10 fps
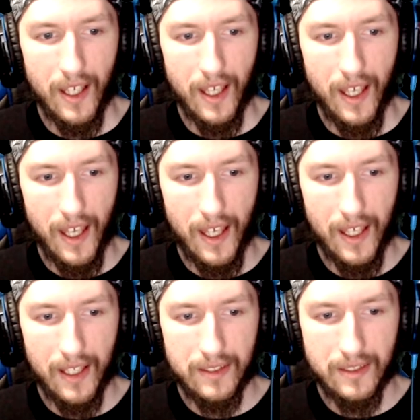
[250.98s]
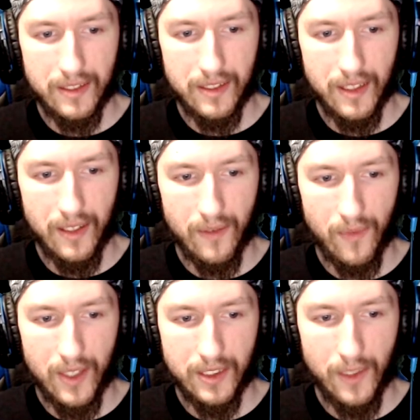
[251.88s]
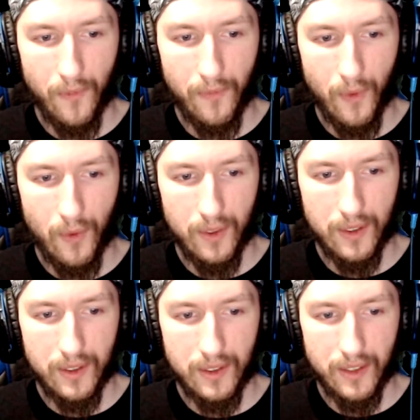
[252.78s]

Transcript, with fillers: and Resident Evil four,